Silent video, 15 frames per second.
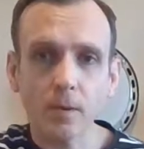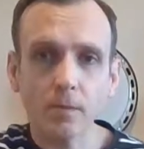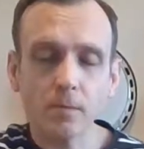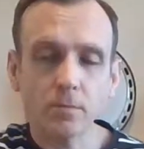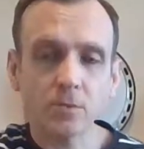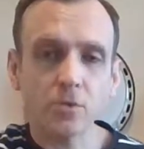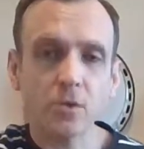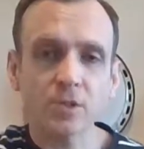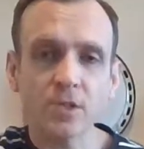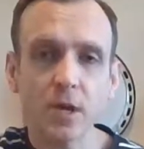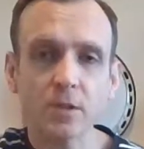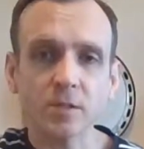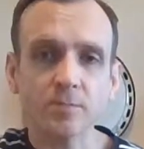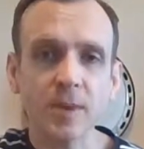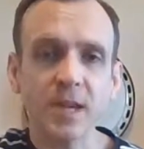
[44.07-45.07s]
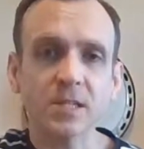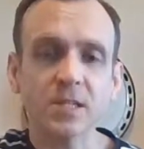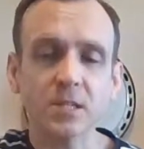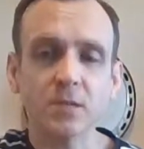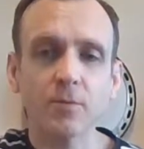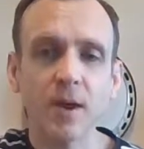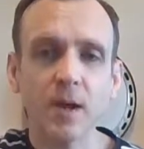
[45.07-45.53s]
This whole song is based
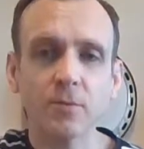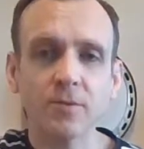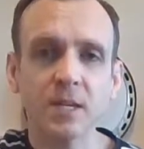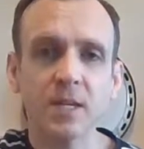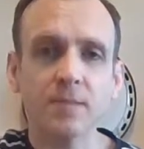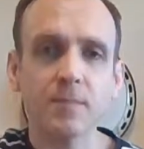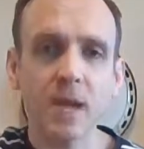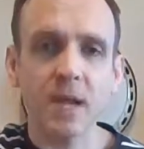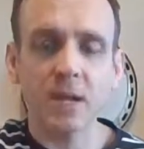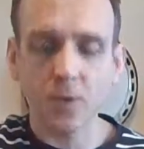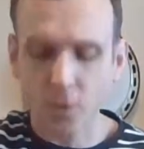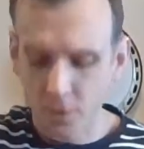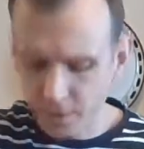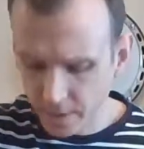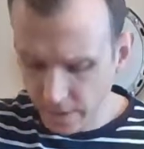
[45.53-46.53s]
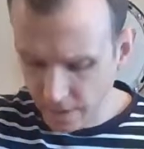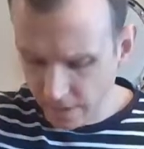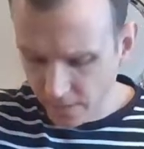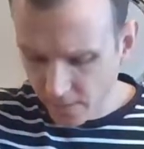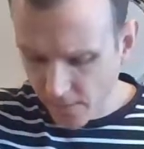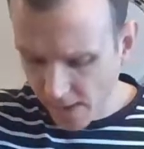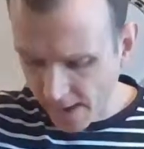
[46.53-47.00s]
around the A chord,
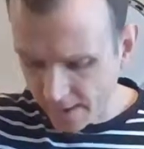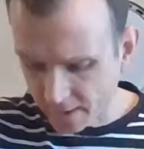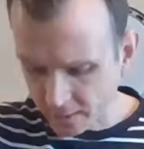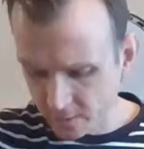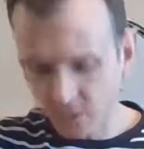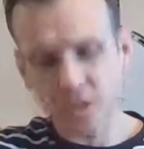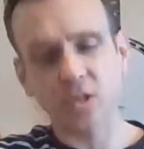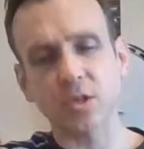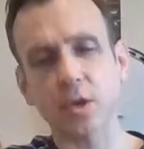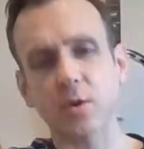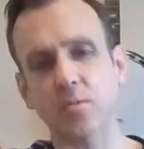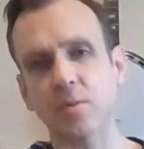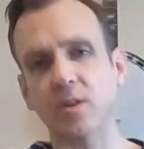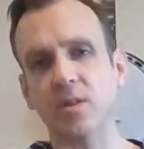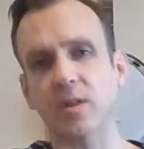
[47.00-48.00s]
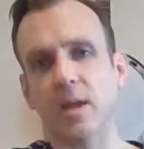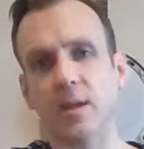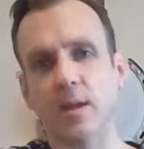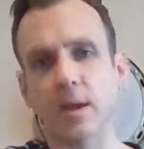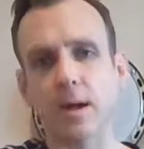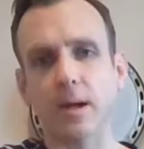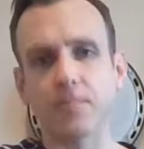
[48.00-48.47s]
and you start with
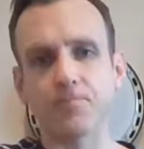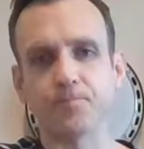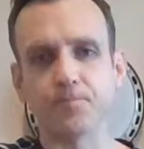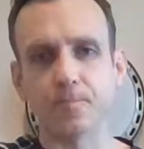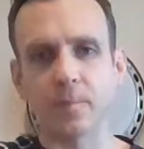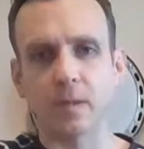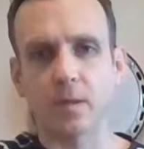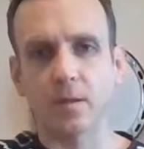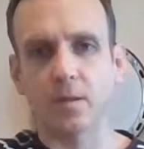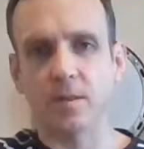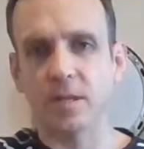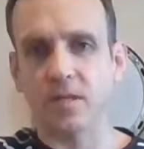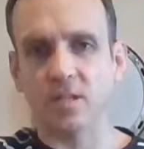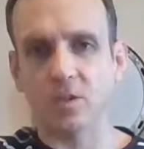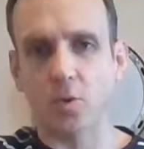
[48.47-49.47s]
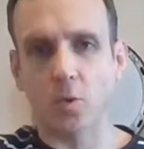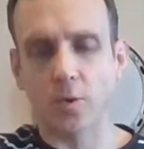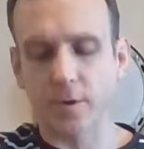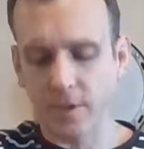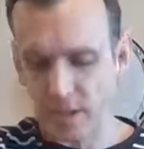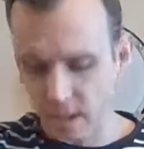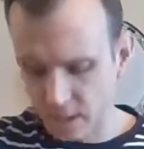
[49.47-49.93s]
this
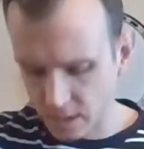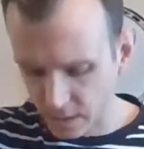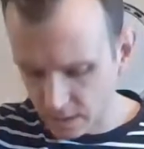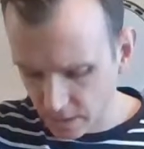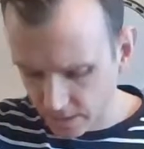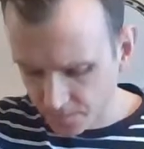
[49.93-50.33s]
chord is